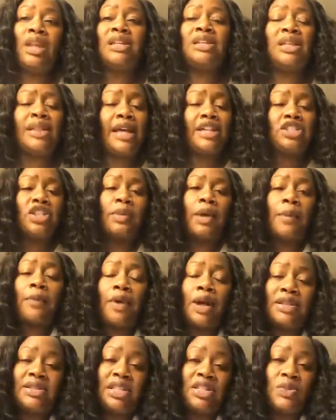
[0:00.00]
to that. So my
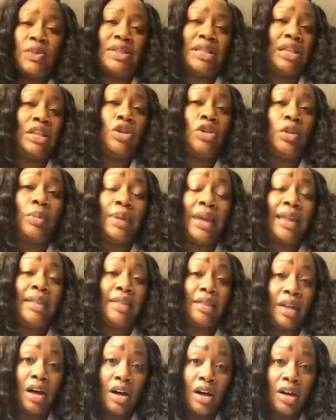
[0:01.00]
process was a little
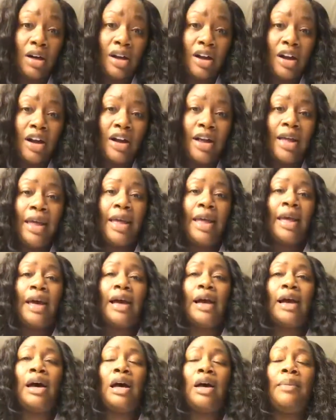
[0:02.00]
bit longer.
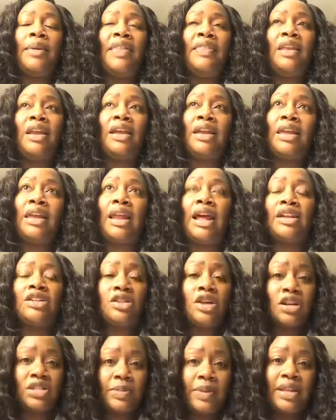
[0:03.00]
And then again, I
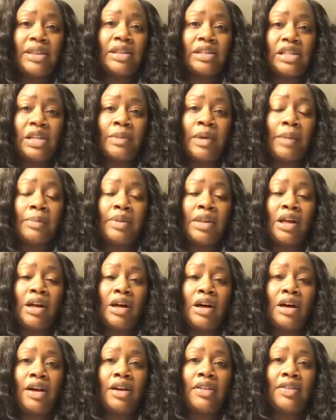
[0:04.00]
talked about this on my
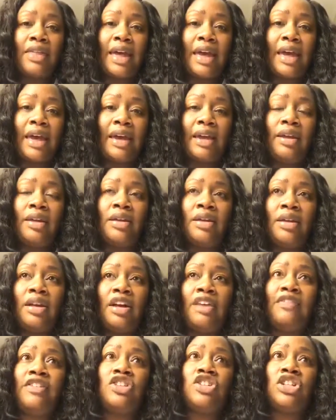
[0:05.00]
blog, that
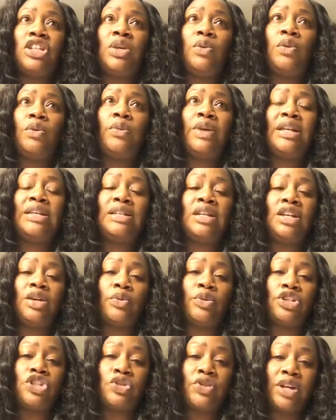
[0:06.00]
eventually when we did
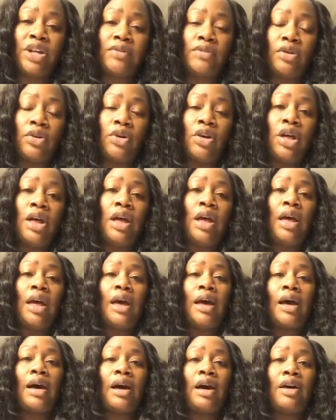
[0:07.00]
a retrieval
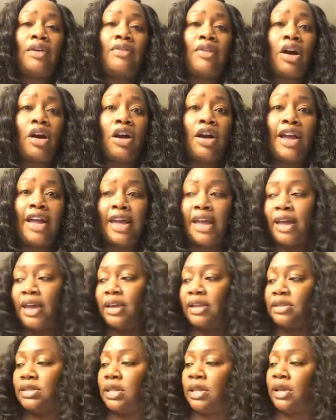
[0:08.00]
of our
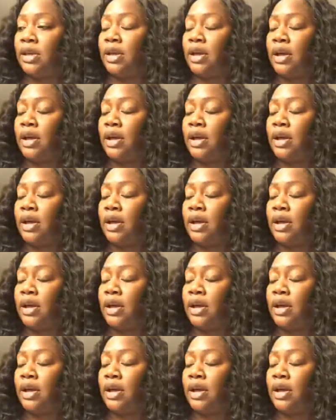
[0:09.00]
eggs,